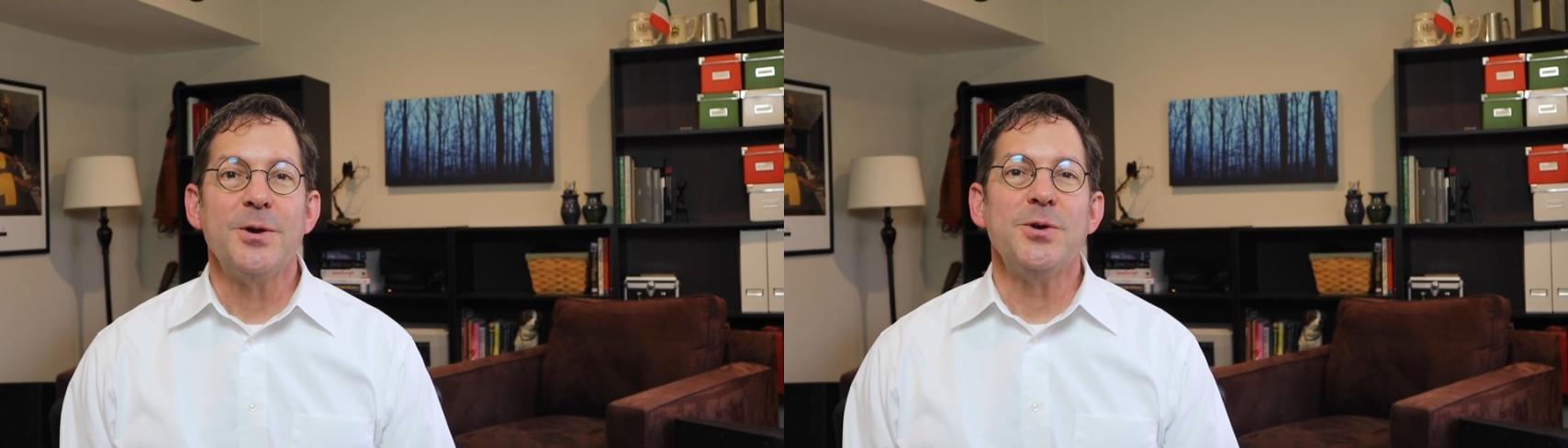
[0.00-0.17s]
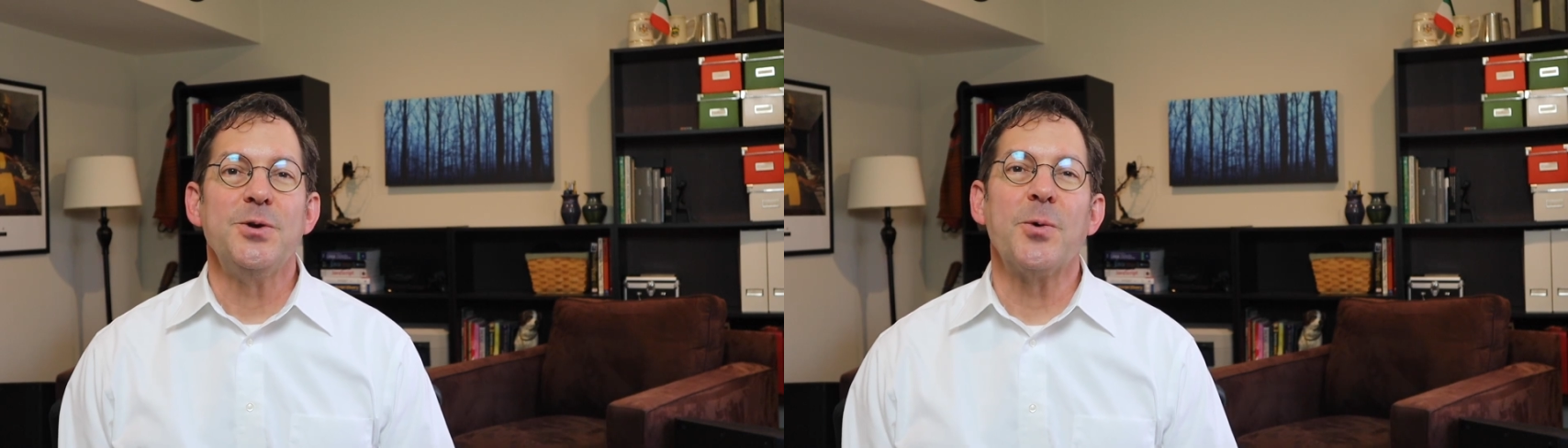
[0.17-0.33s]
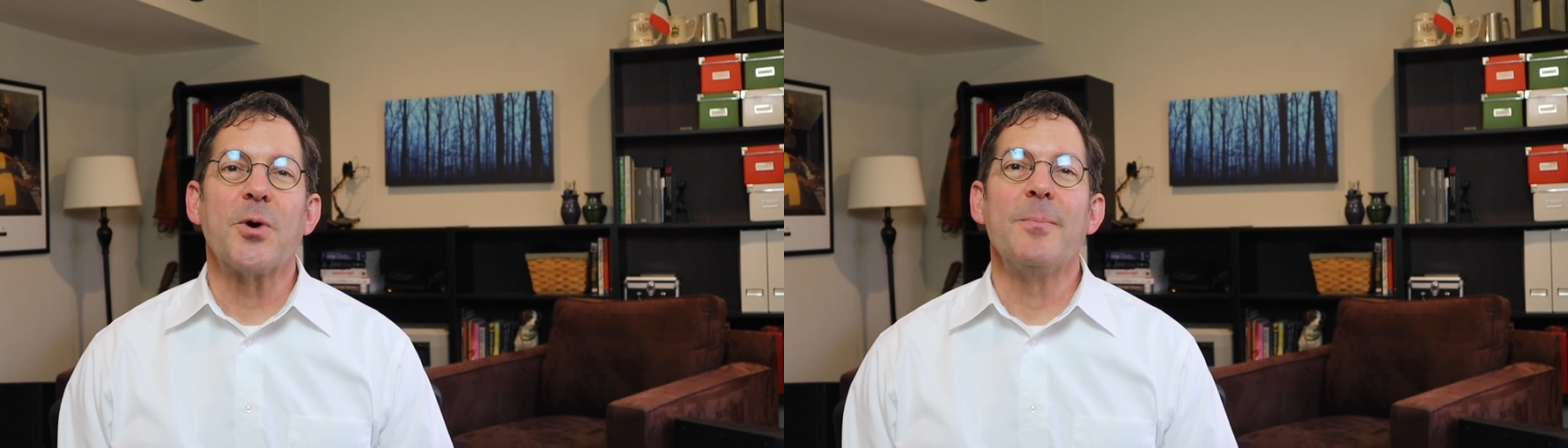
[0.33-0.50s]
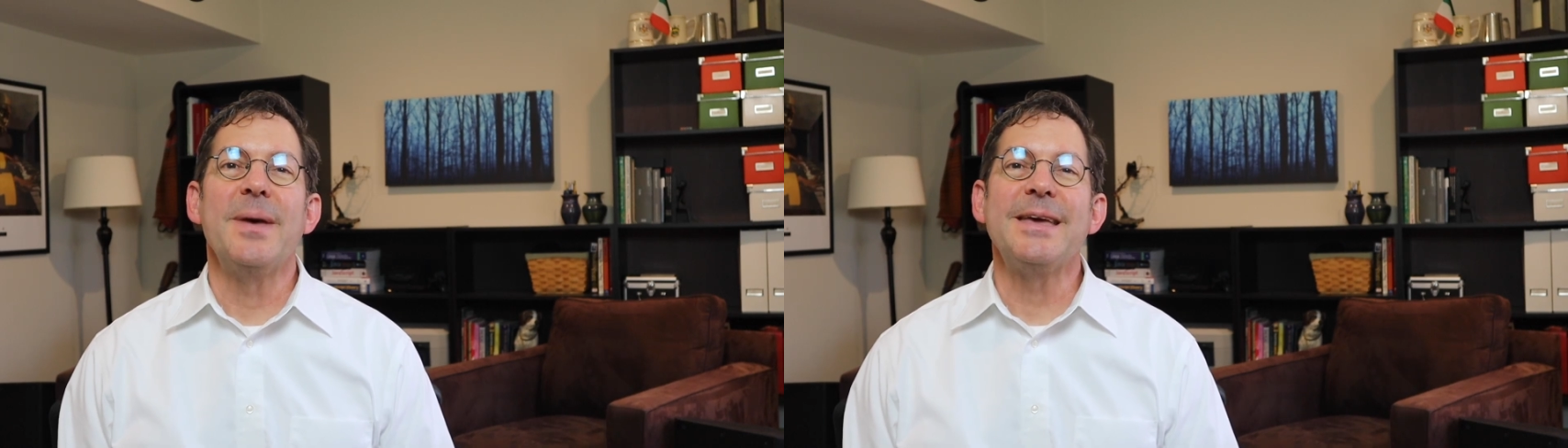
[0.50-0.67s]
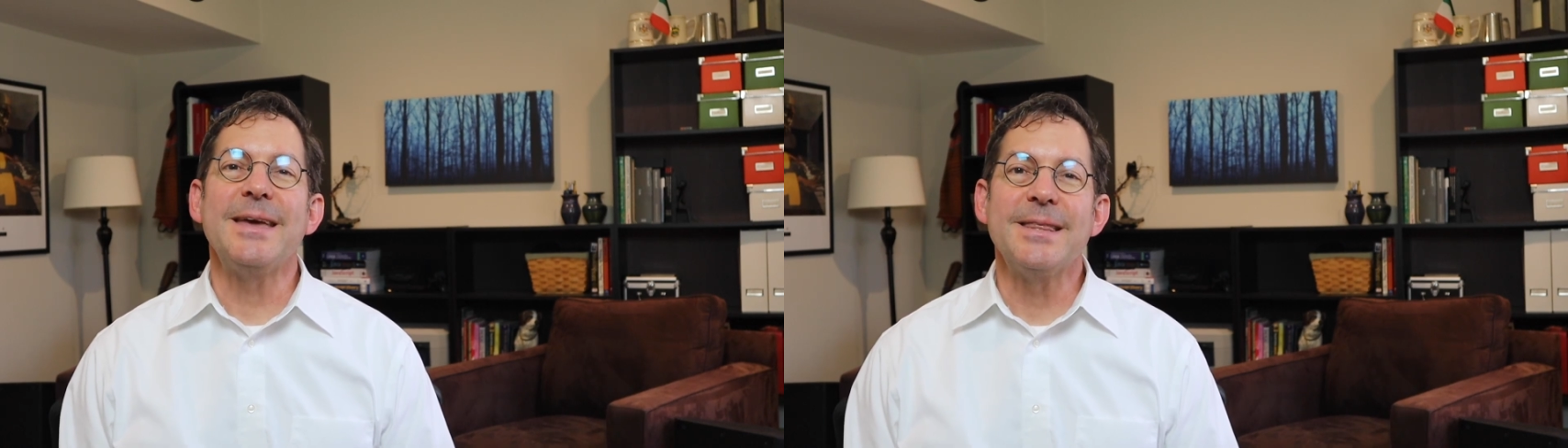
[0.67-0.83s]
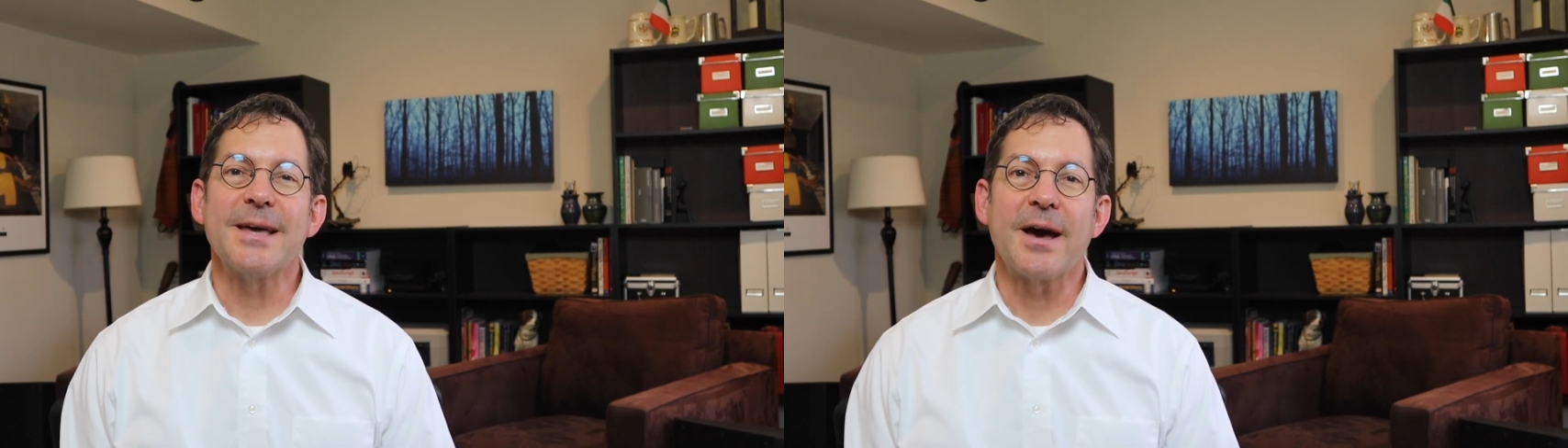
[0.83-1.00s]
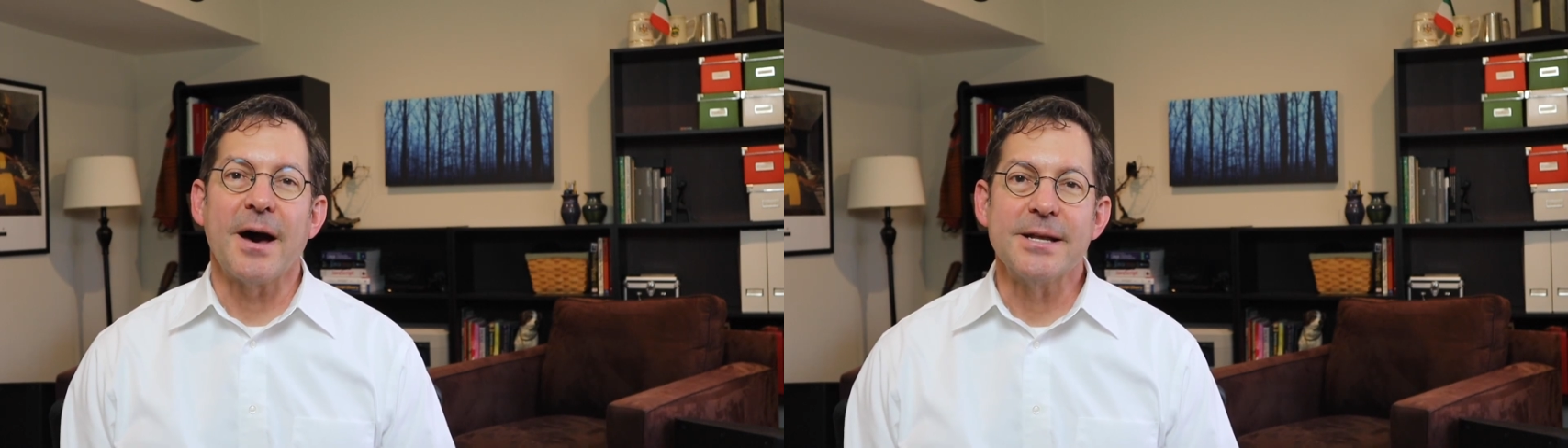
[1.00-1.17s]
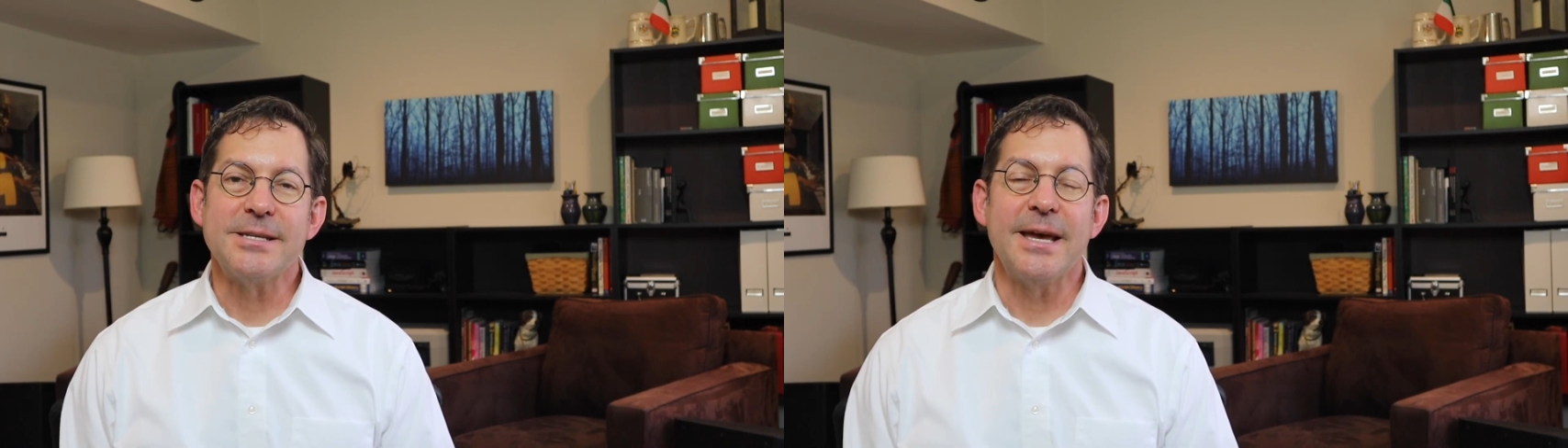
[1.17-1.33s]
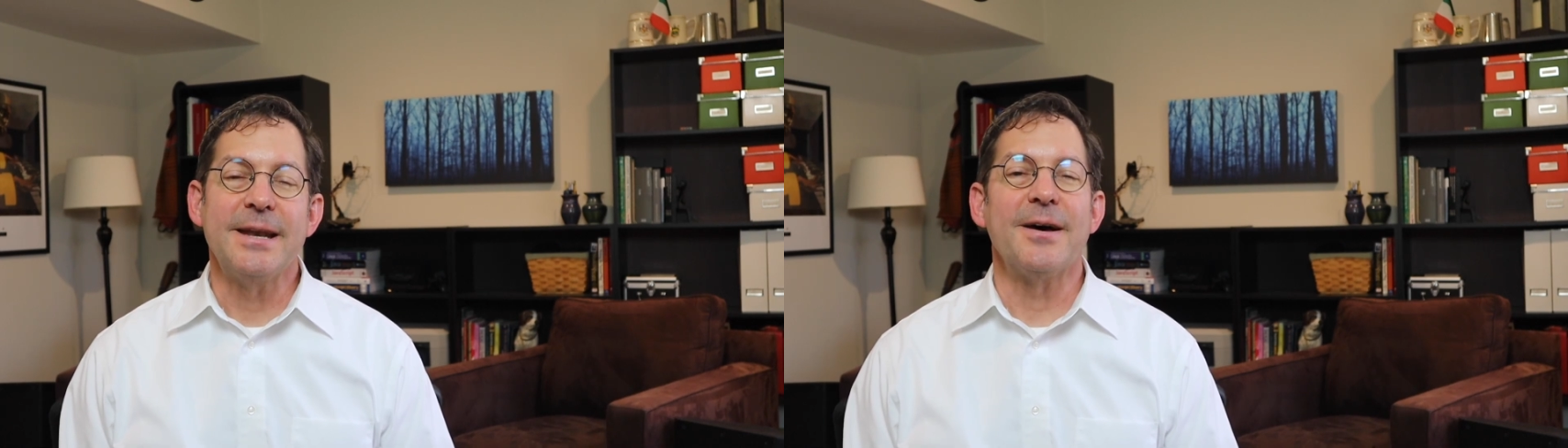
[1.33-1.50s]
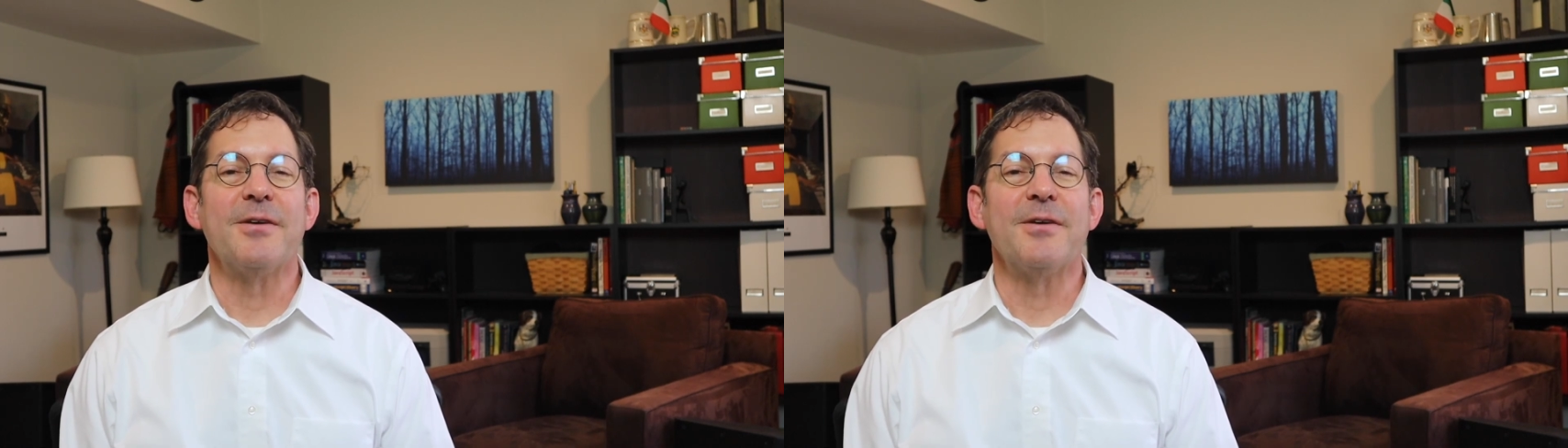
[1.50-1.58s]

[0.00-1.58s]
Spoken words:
you are making the content